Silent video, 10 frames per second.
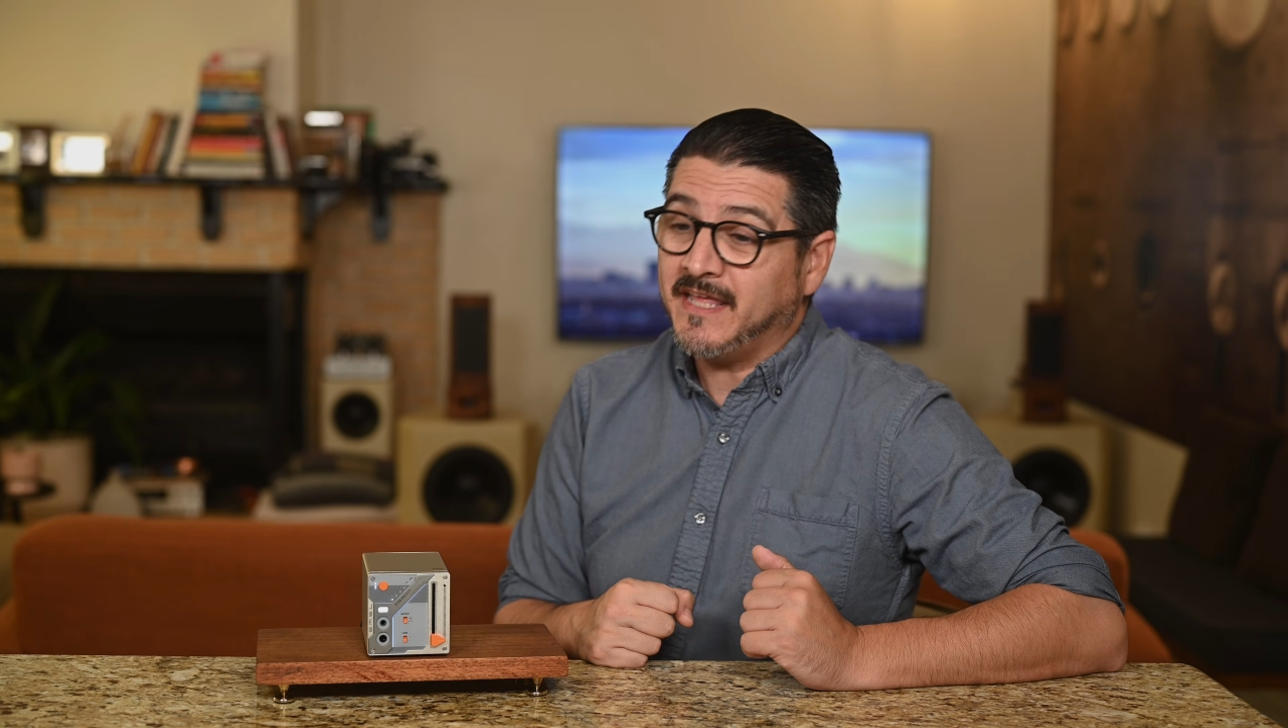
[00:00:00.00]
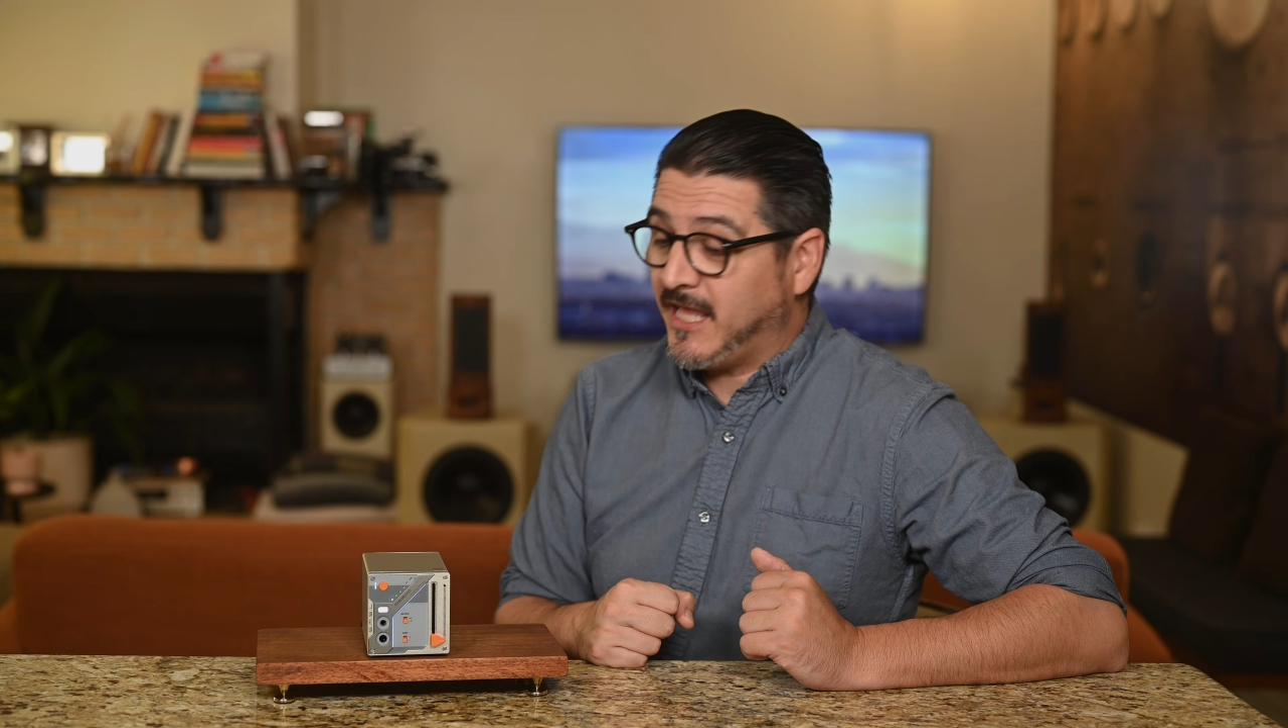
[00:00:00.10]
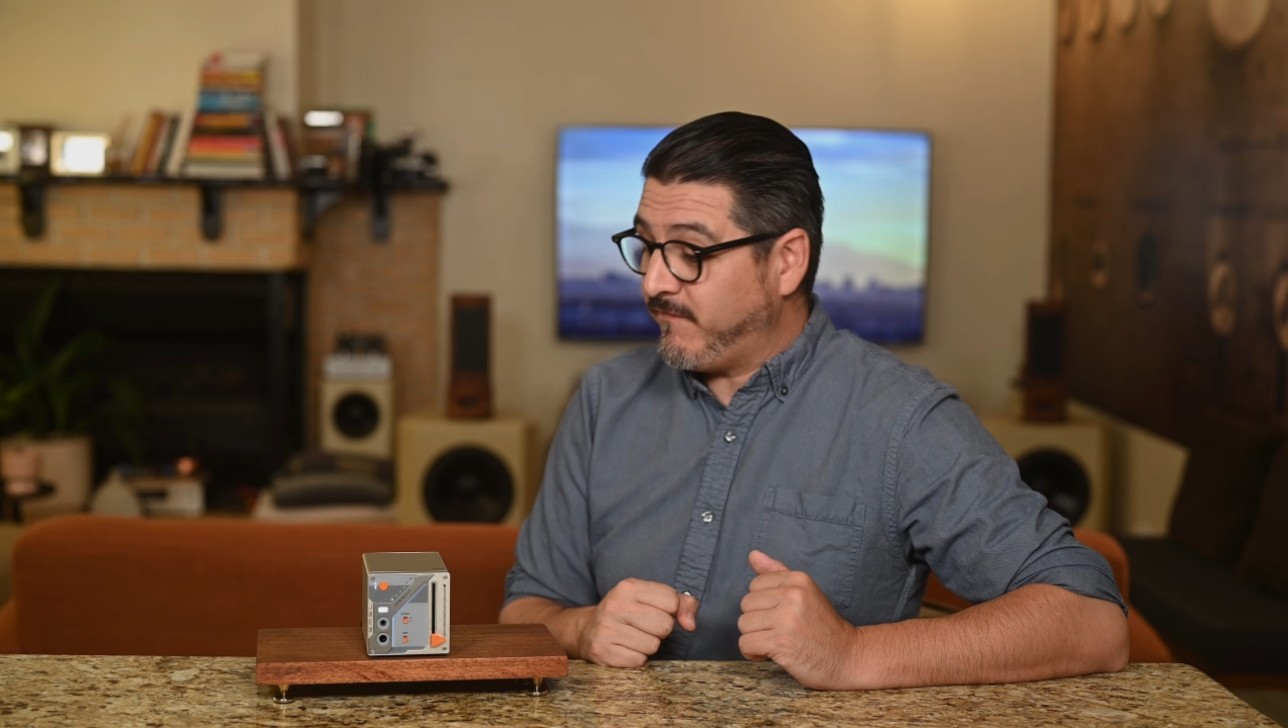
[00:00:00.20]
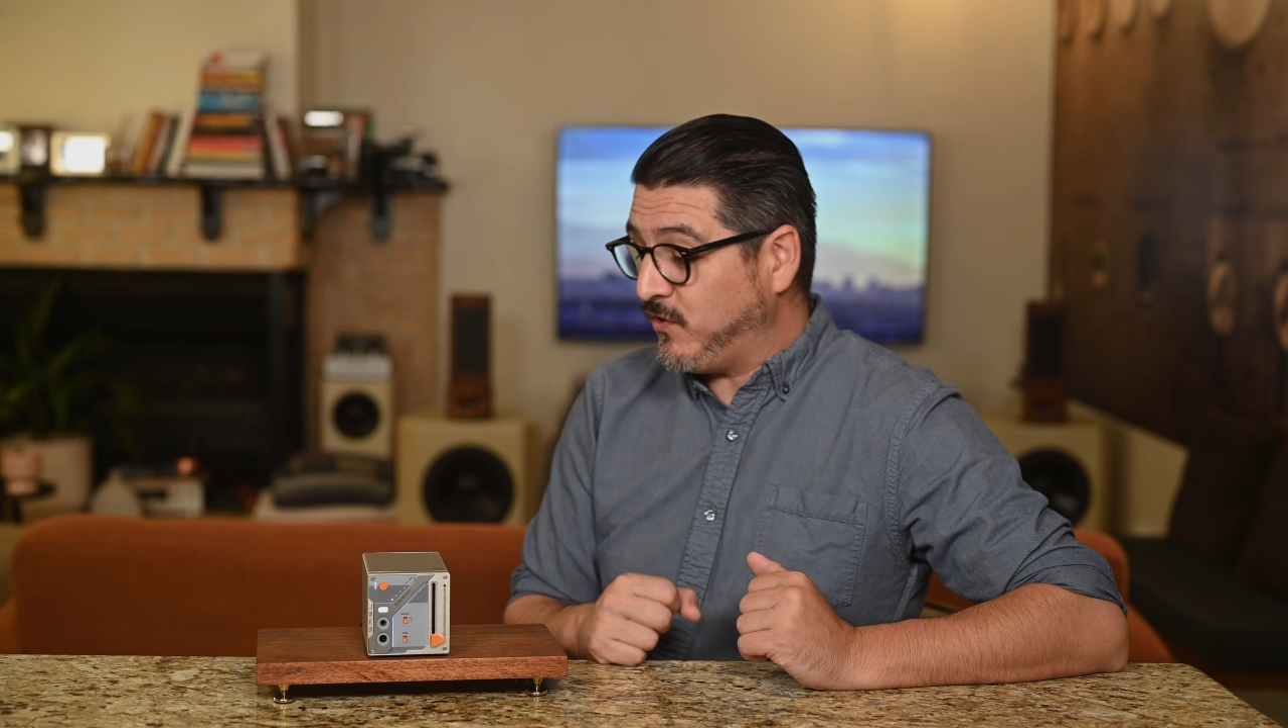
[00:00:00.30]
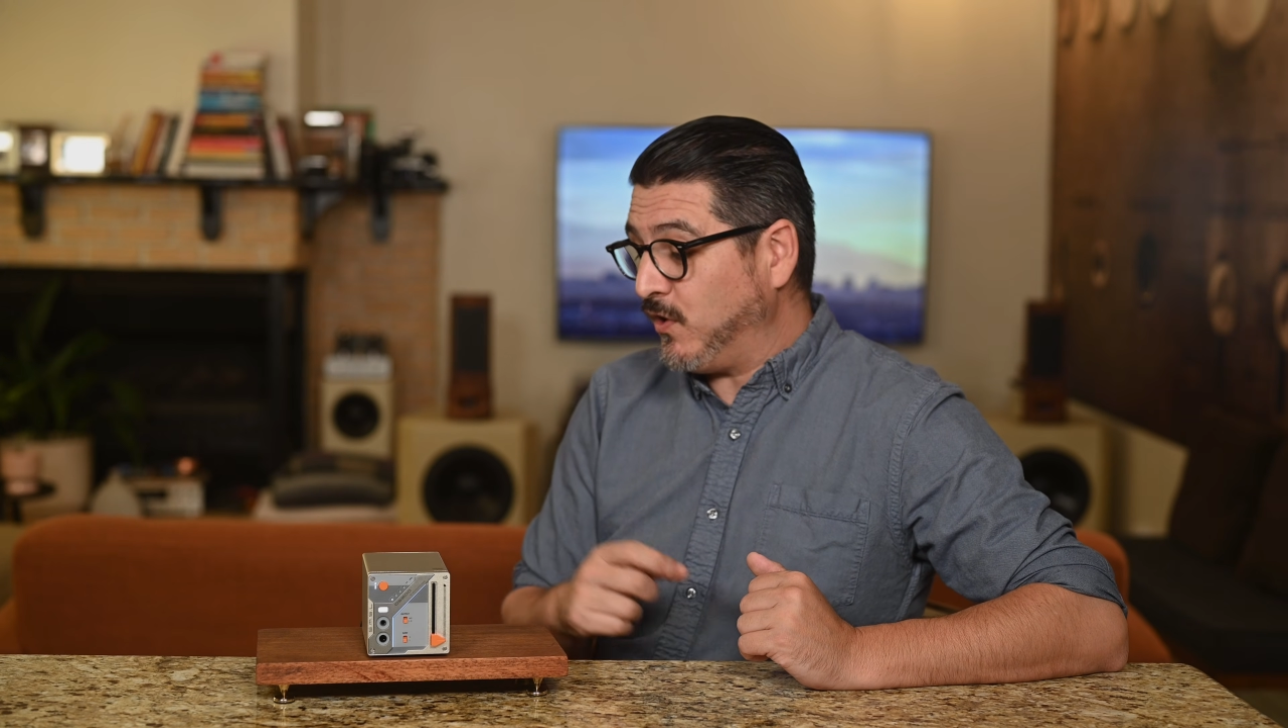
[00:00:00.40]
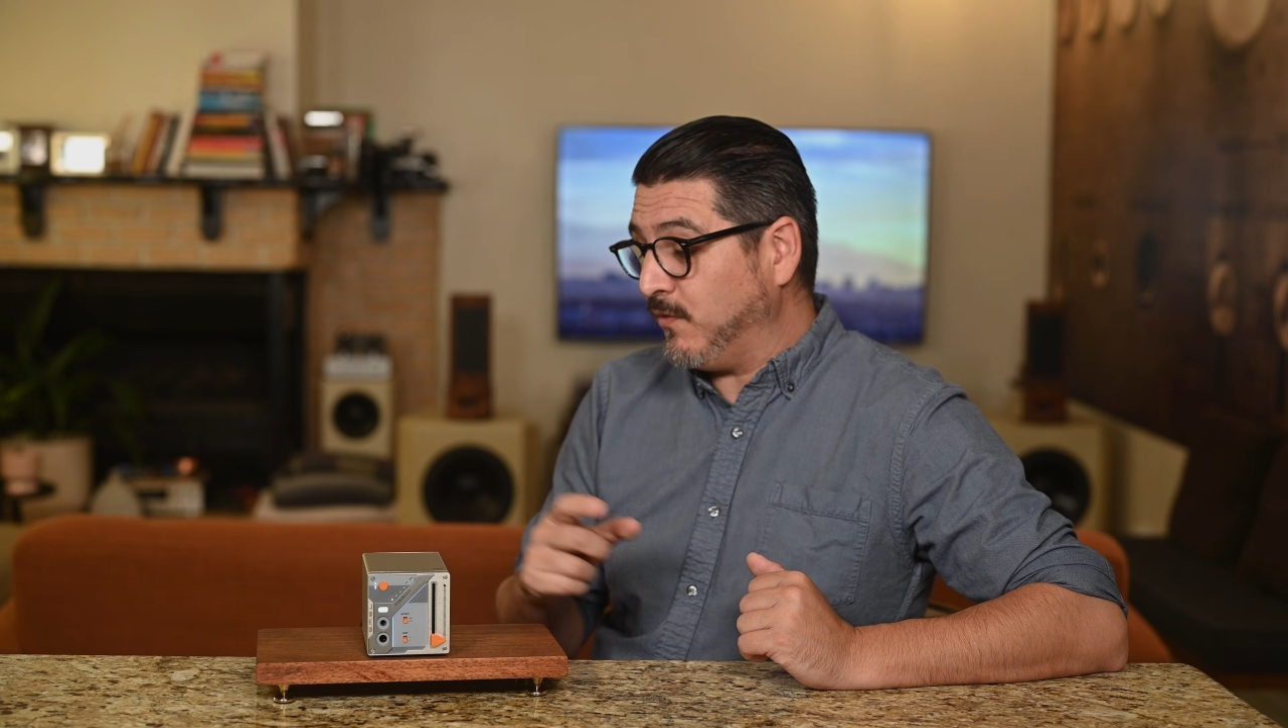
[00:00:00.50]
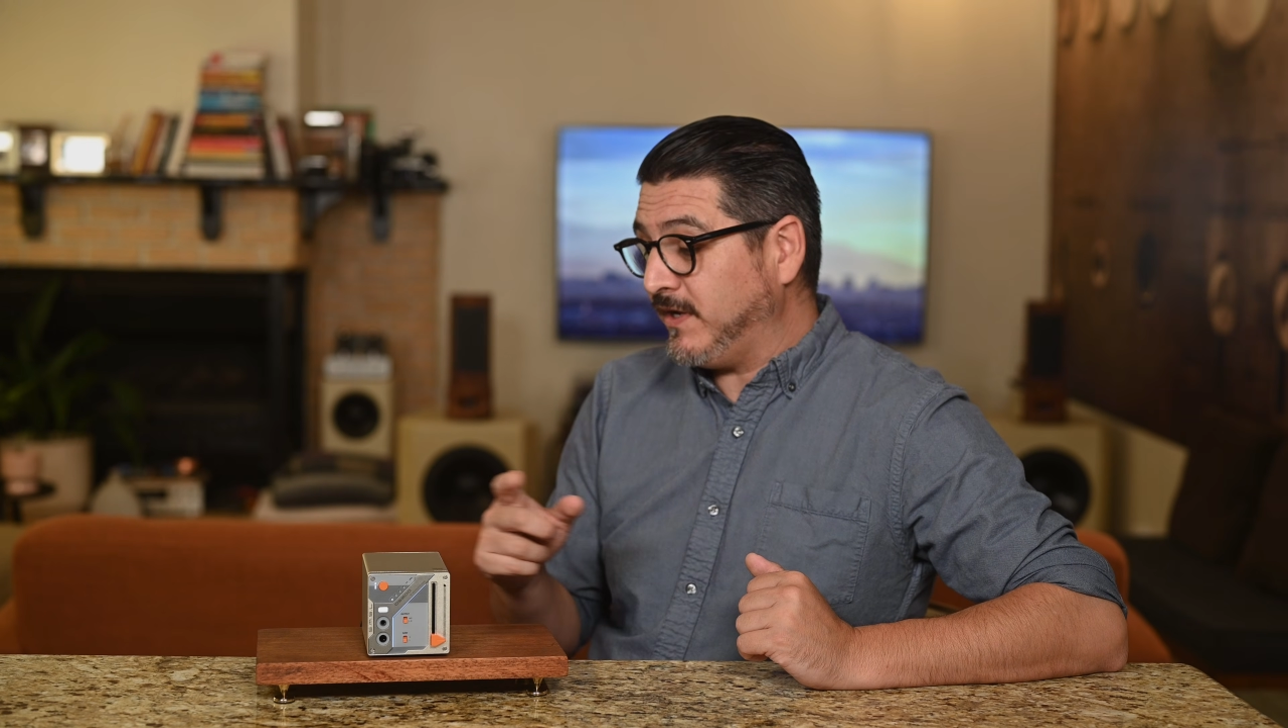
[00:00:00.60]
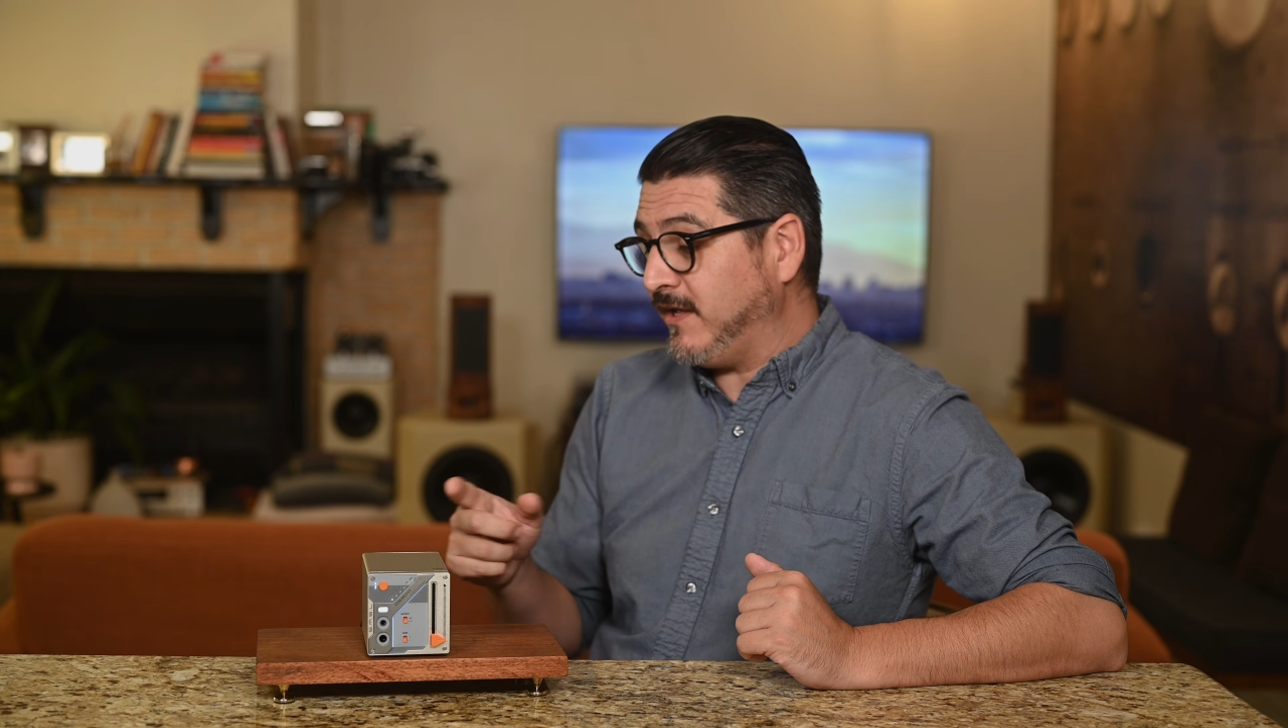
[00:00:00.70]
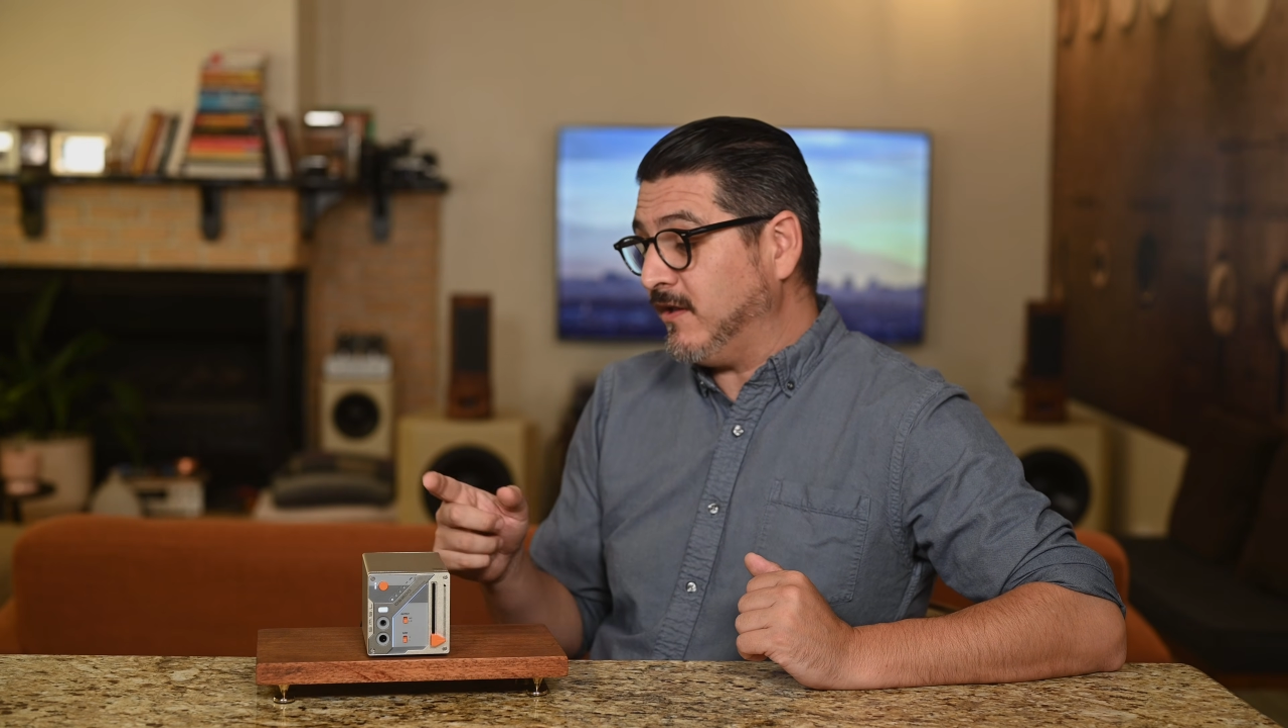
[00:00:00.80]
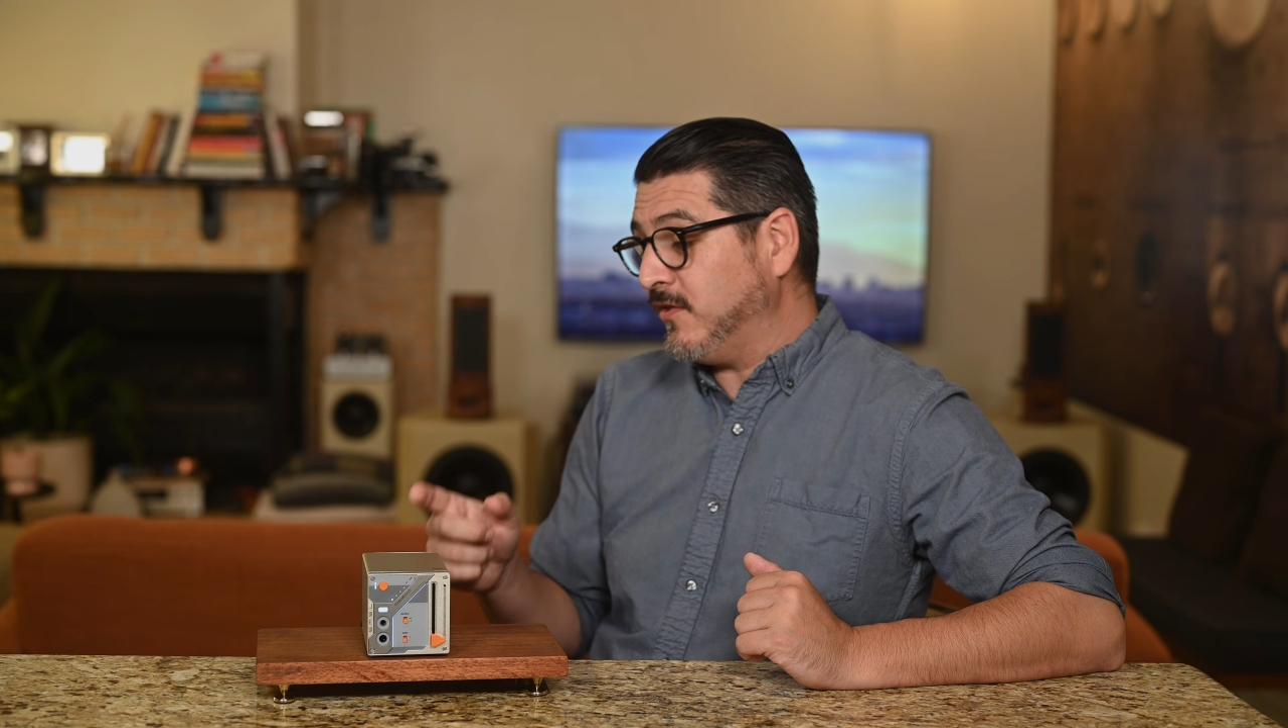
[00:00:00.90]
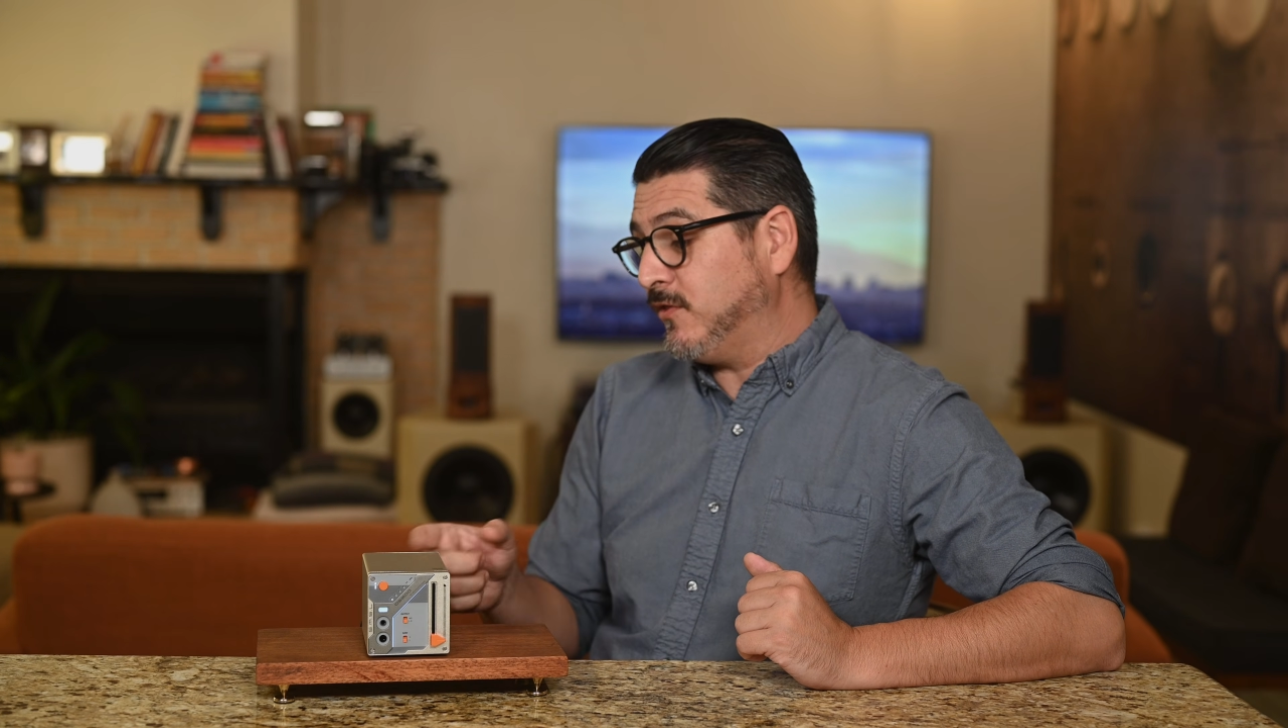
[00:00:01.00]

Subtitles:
if you don't need